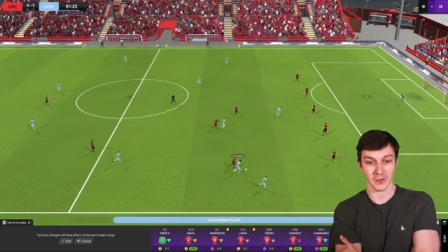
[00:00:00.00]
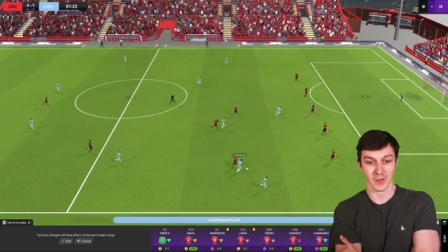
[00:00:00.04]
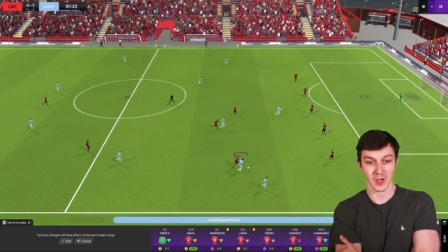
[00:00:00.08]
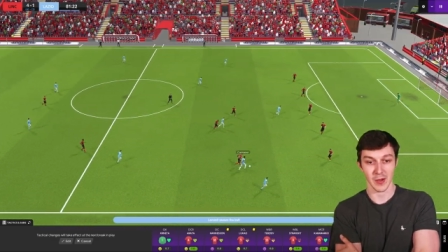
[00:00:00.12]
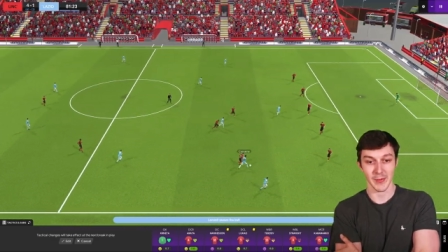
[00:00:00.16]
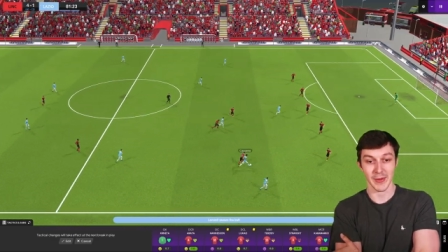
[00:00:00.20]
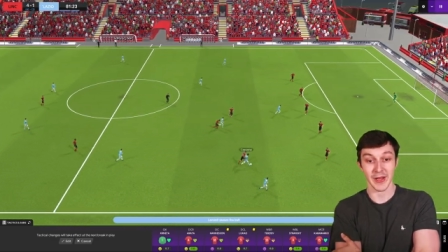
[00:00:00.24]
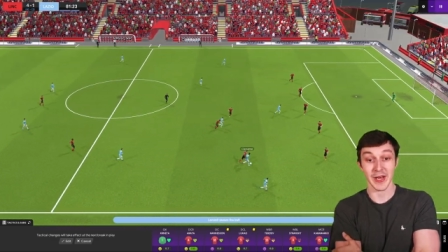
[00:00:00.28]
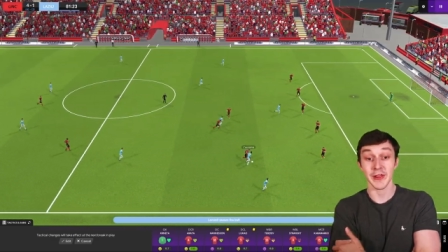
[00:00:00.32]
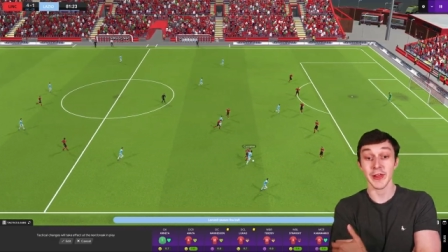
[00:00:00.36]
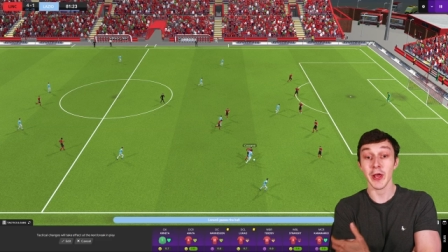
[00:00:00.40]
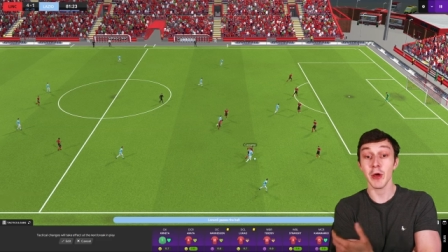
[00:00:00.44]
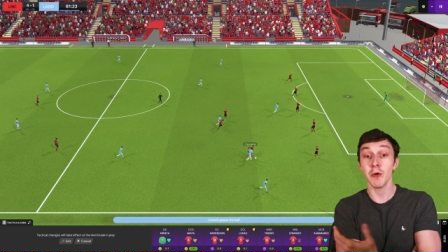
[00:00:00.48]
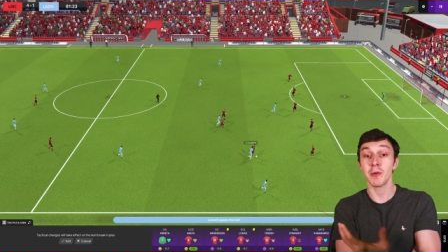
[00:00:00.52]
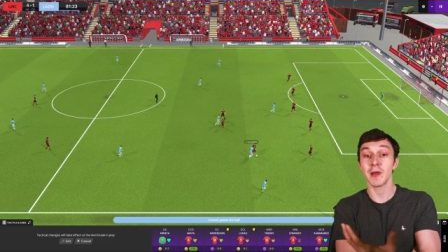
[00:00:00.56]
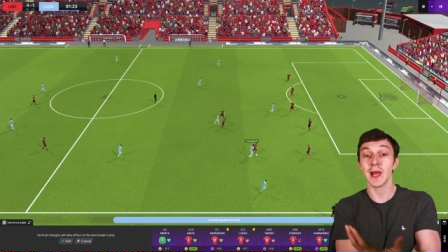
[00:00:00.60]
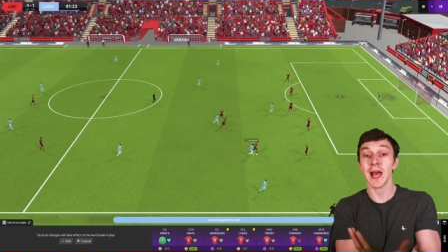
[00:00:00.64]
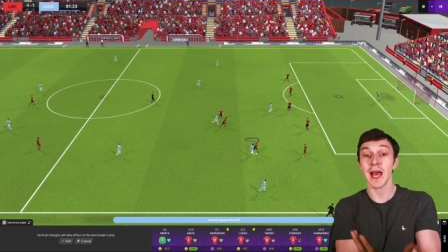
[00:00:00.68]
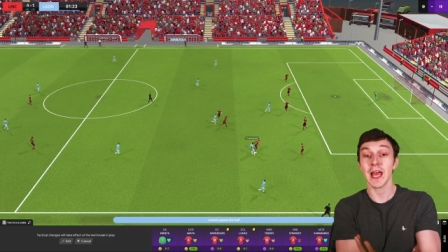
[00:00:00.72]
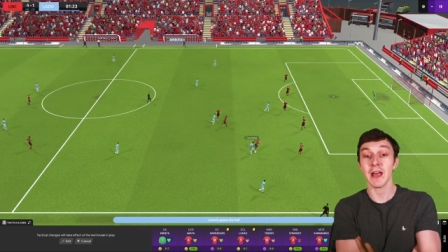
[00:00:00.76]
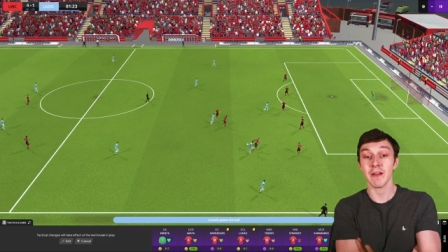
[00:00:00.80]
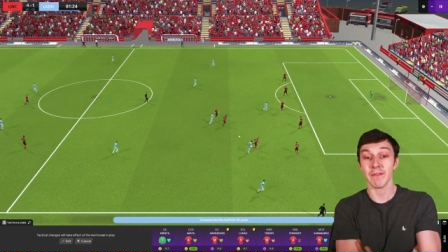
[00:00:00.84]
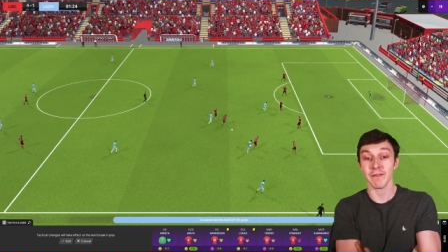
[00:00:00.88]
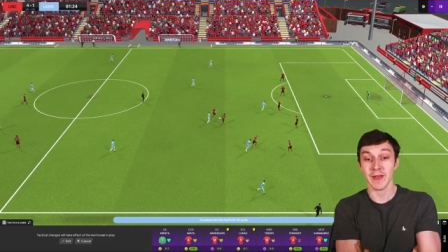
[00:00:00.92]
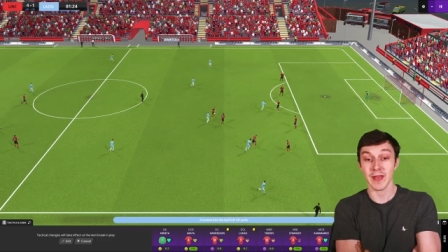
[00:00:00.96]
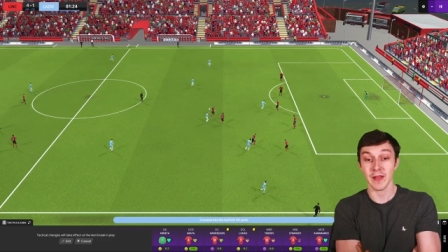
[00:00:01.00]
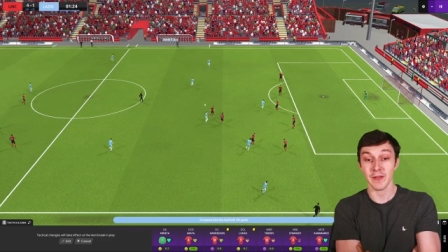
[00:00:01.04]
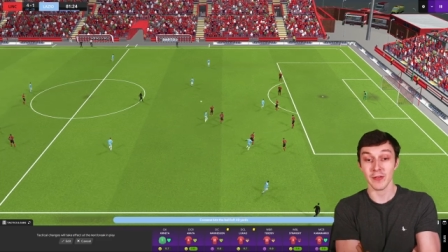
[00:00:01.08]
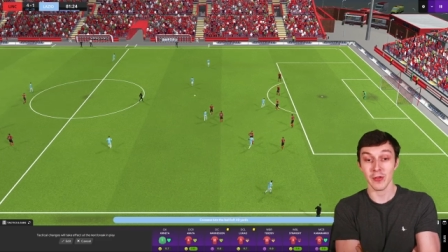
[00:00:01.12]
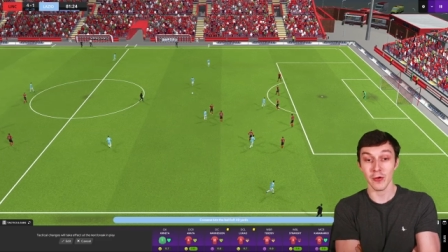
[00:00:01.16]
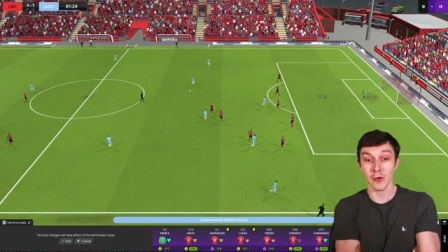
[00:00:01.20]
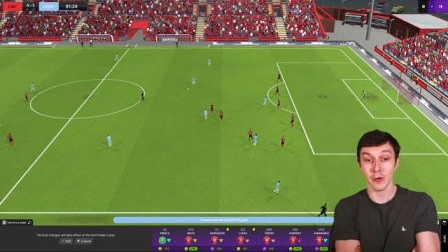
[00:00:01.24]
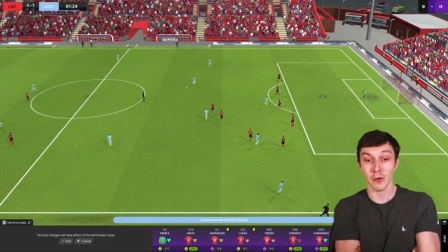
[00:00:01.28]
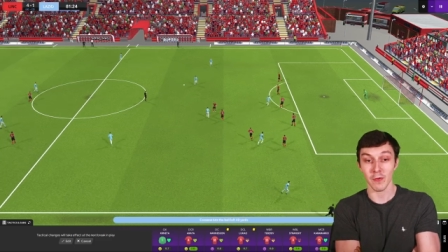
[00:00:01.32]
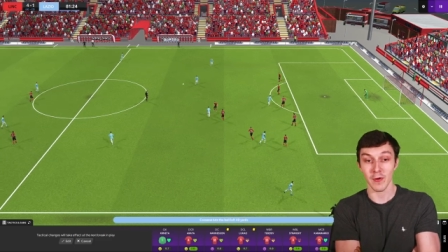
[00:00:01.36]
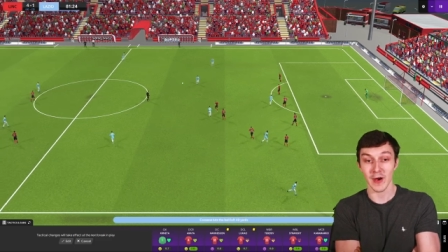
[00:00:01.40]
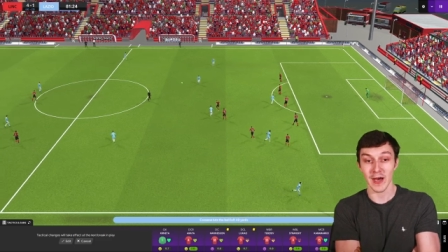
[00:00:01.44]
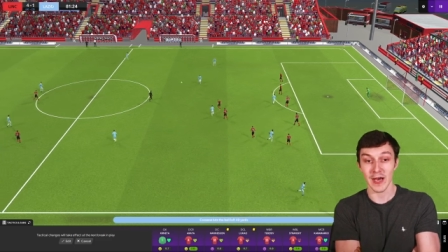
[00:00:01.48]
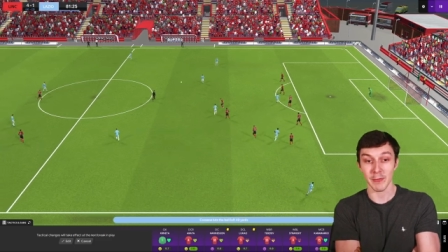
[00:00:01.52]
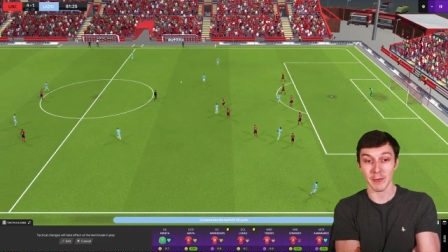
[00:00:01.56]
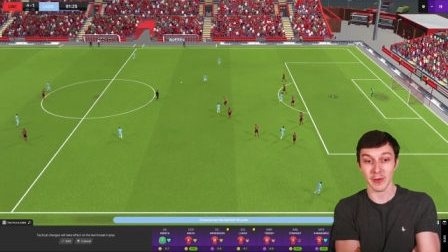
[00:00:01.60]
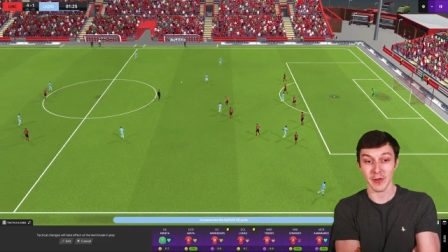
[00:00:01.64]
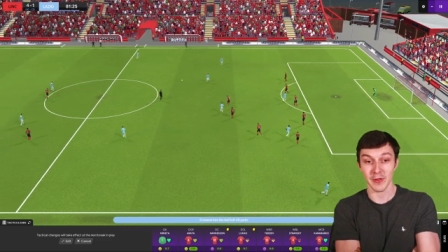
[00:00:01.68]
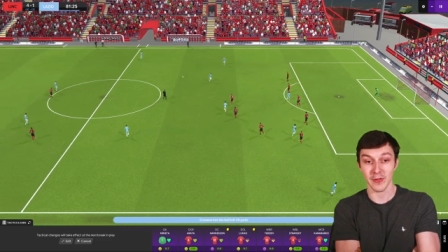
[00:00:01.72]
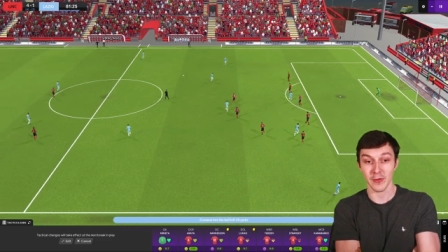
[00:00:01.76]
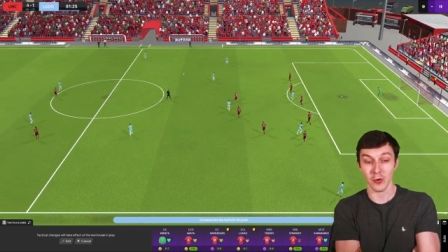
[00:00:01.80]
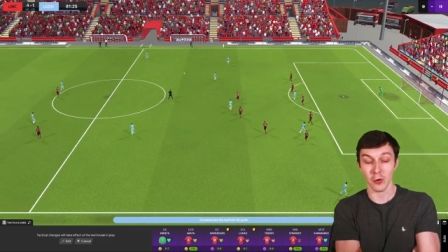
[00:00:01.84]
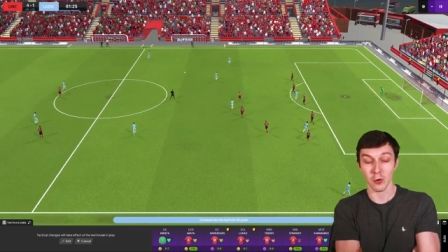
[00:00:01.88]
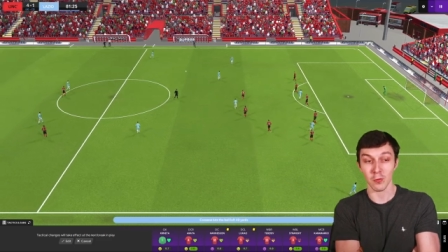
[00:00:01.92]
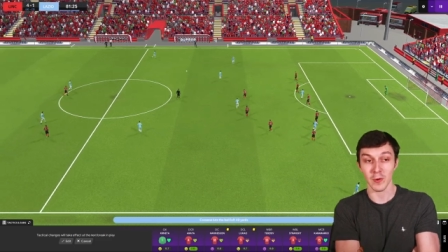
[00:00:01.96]
I mean, it's okay if they do, right? We're
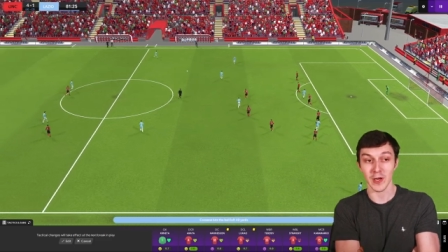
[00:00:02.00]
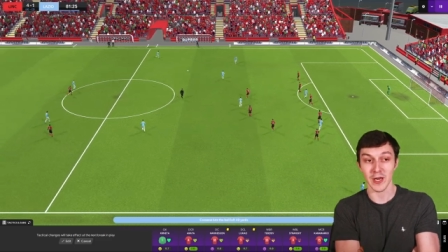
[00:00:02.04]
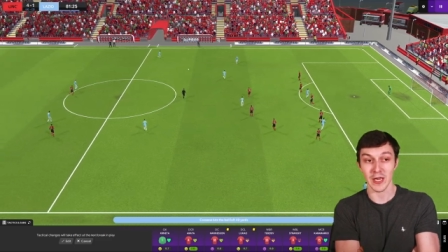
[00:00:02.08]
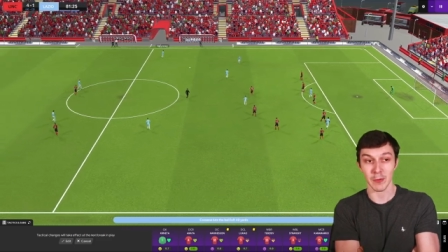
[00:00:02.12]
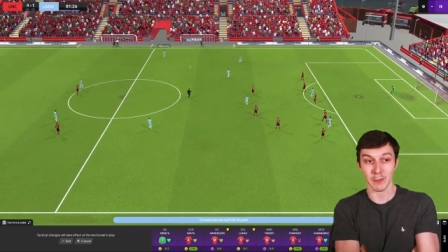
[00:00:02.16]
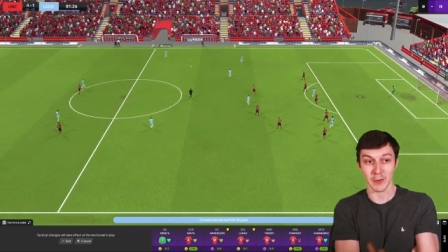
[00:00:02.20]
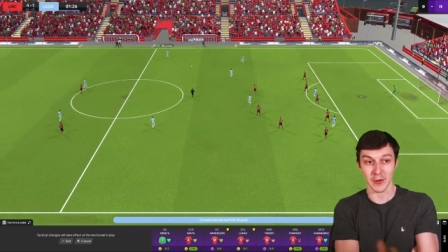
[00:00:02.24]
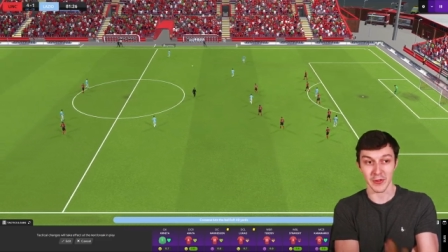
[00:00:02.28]
still winning.